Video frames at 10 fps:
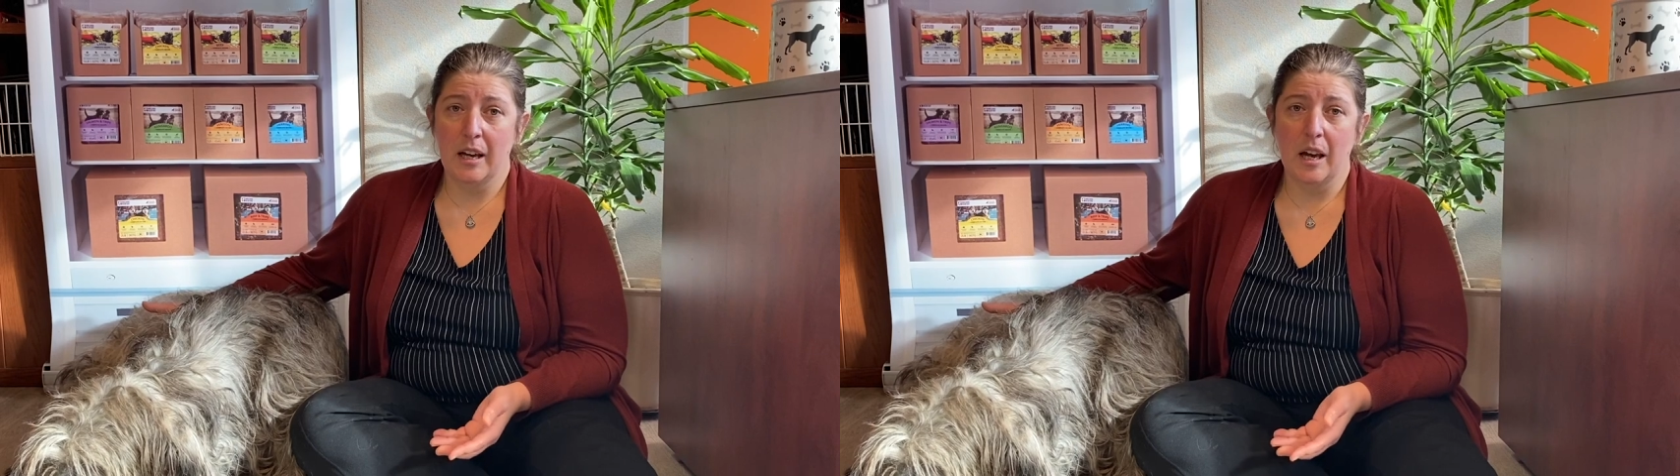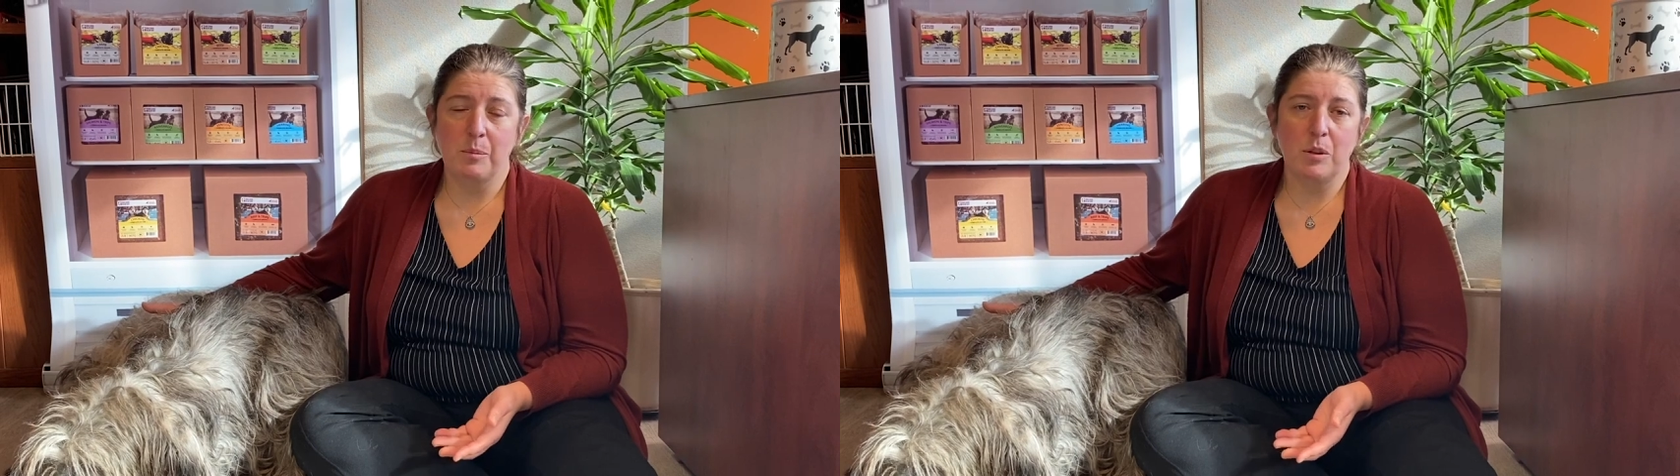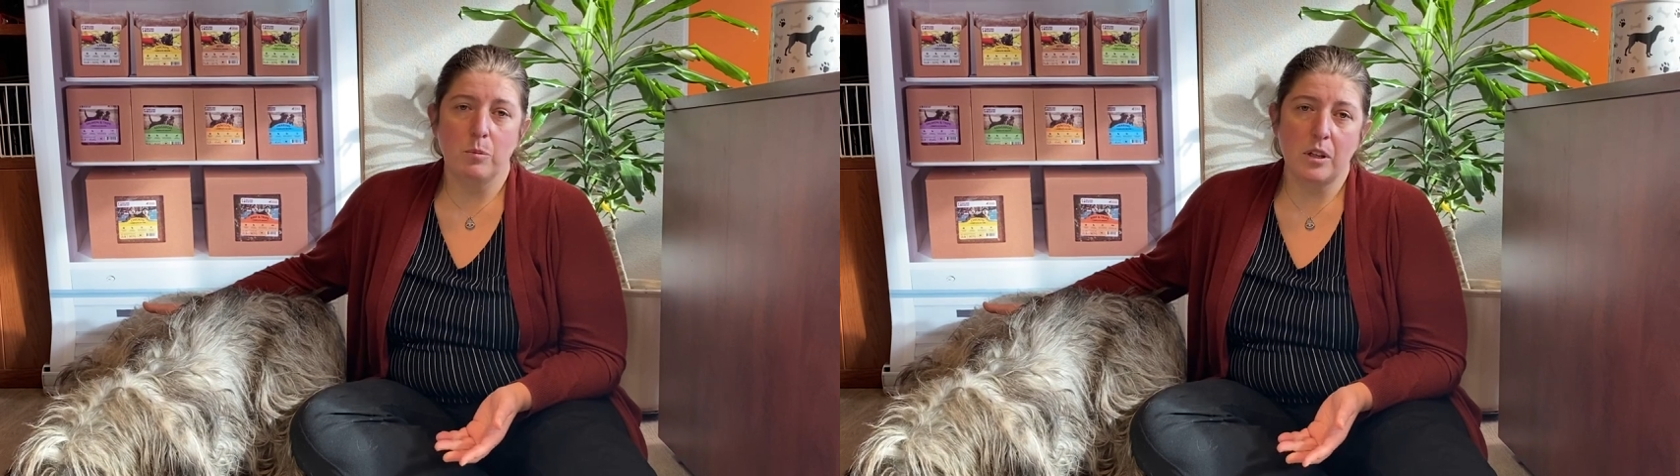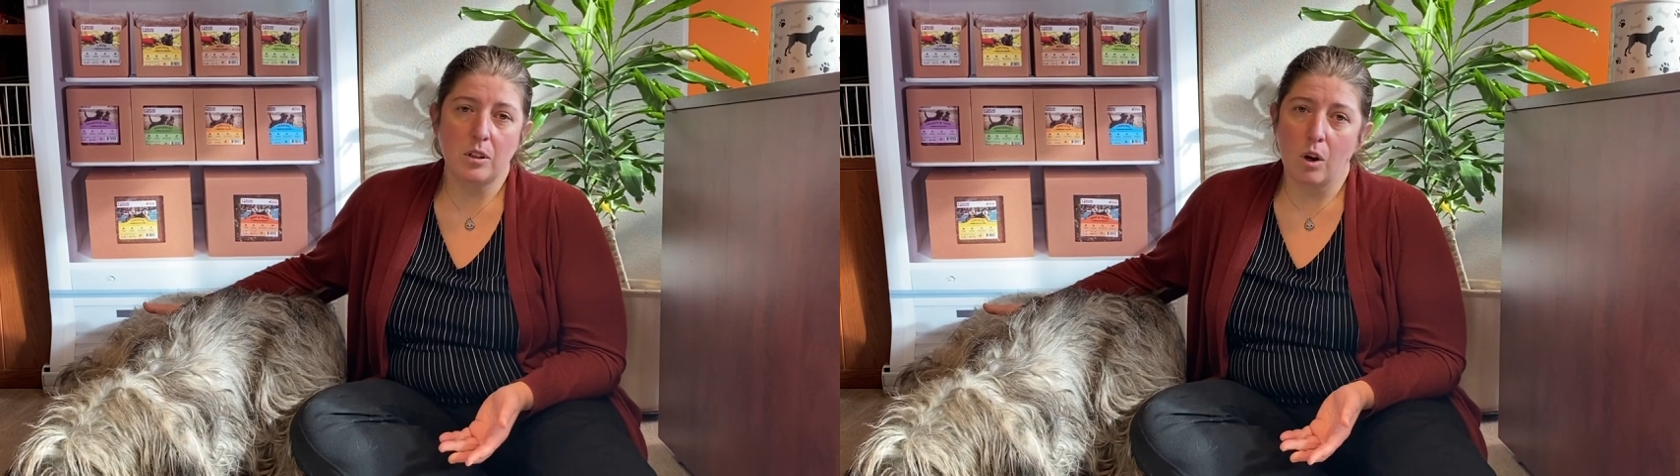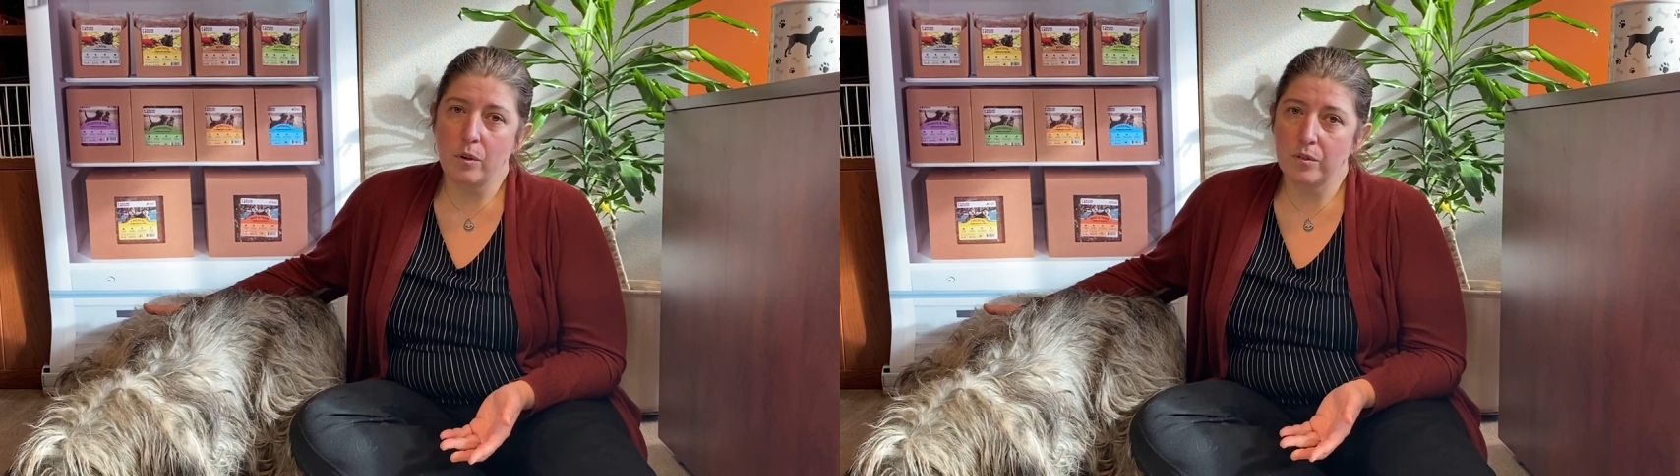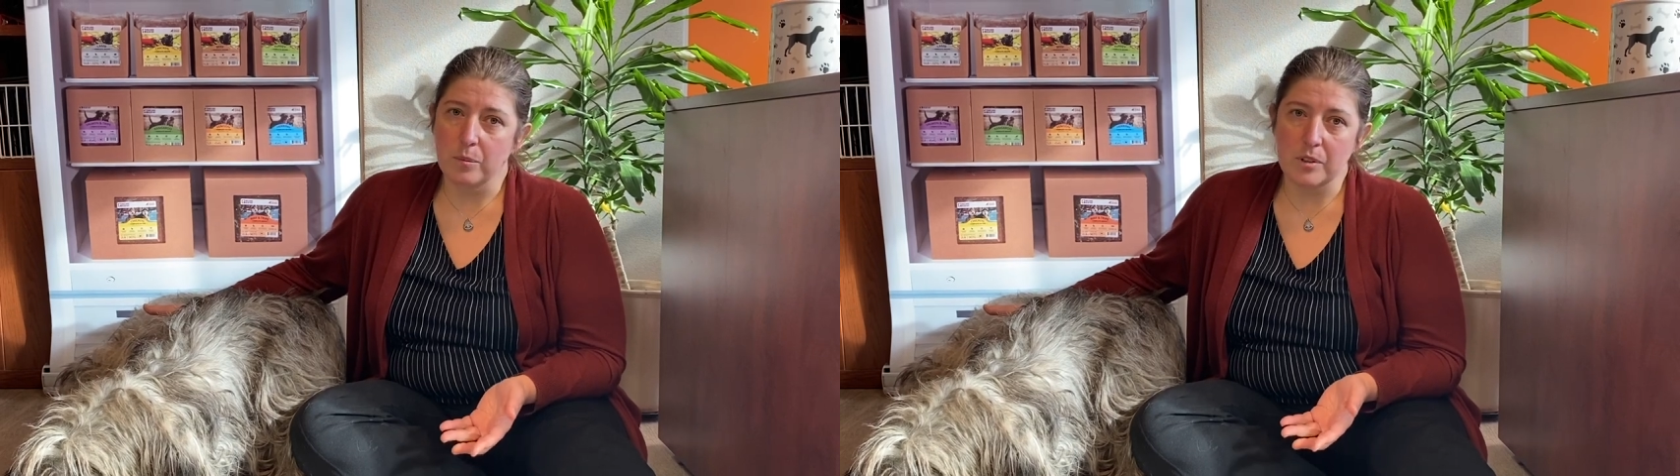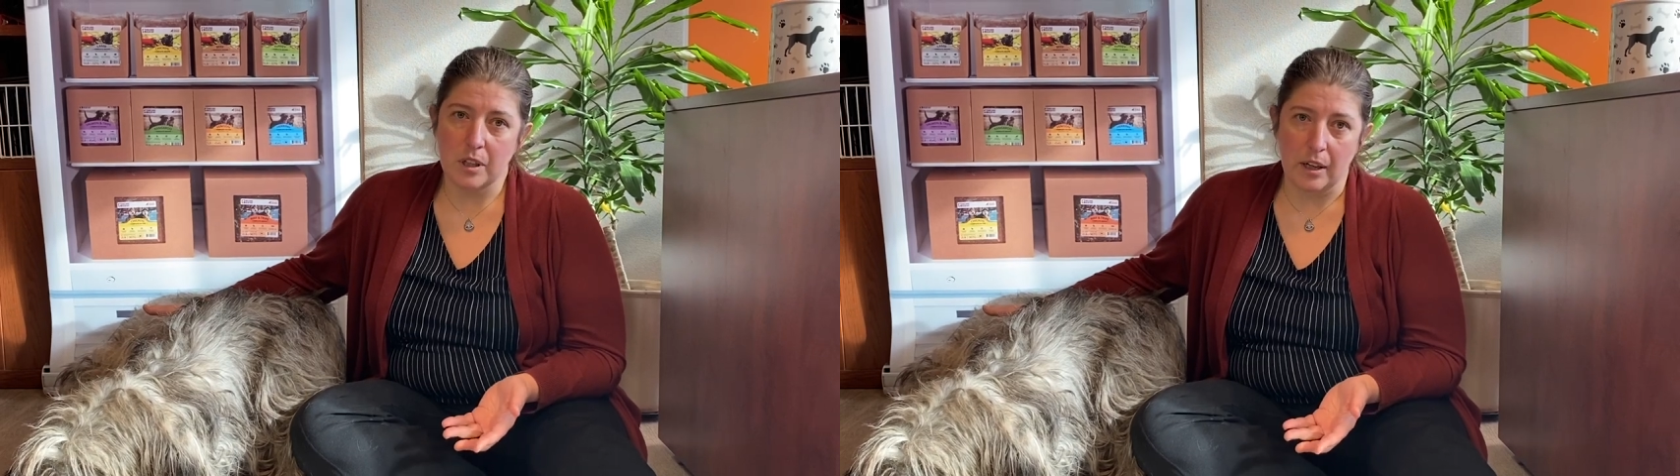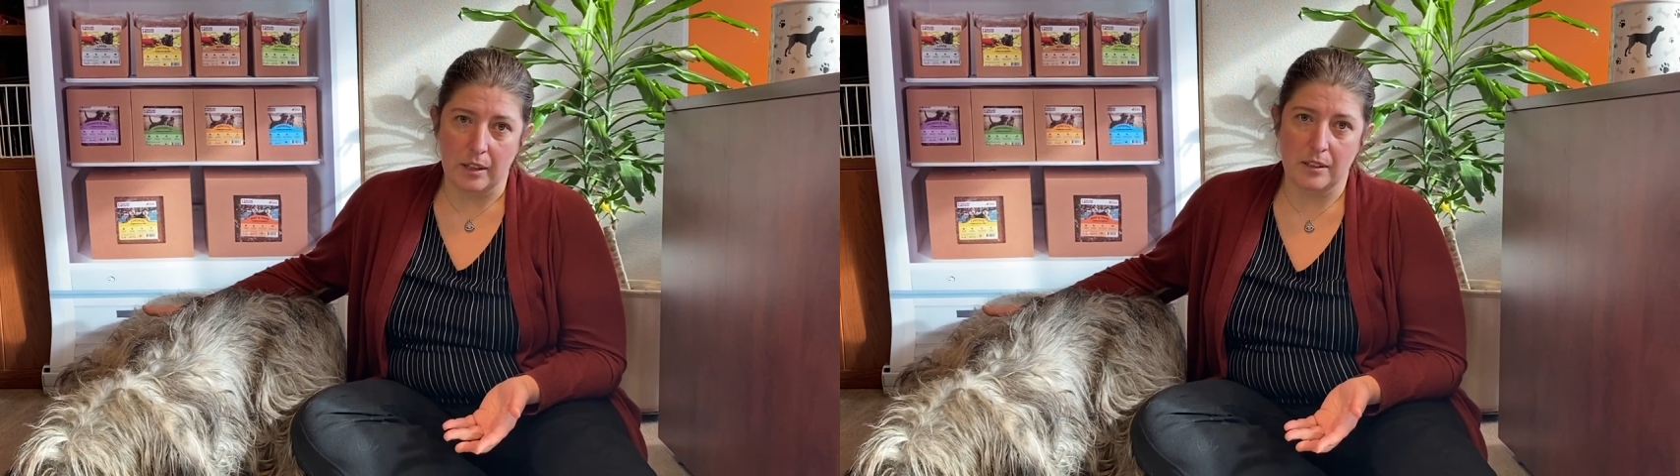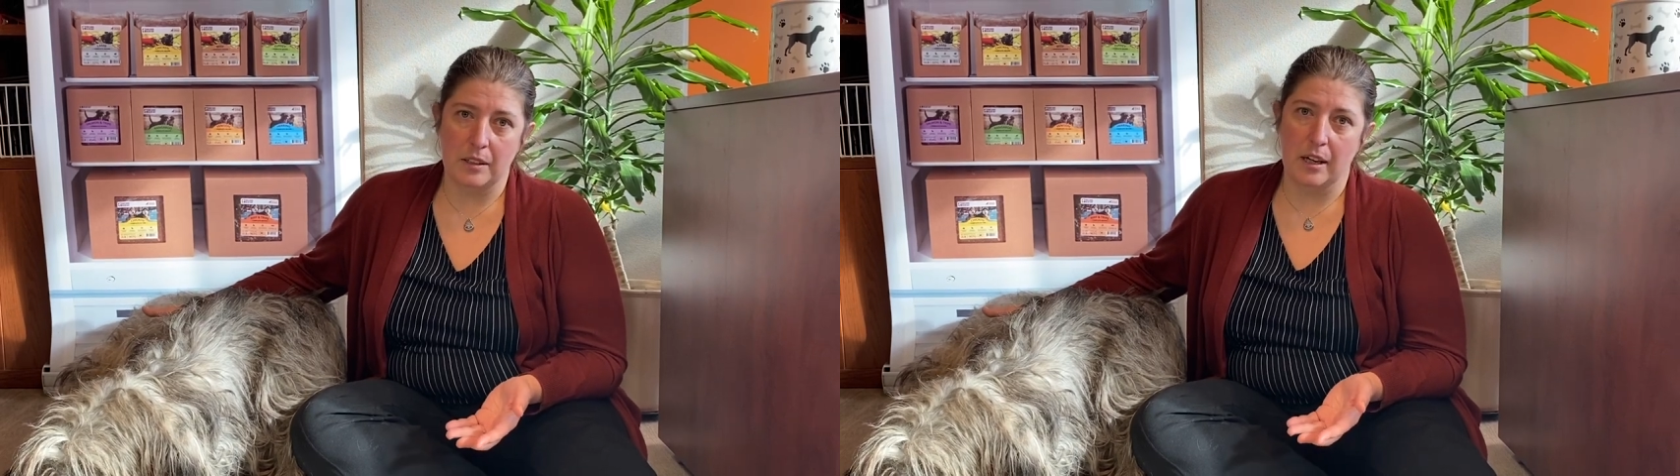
I mean, we know from science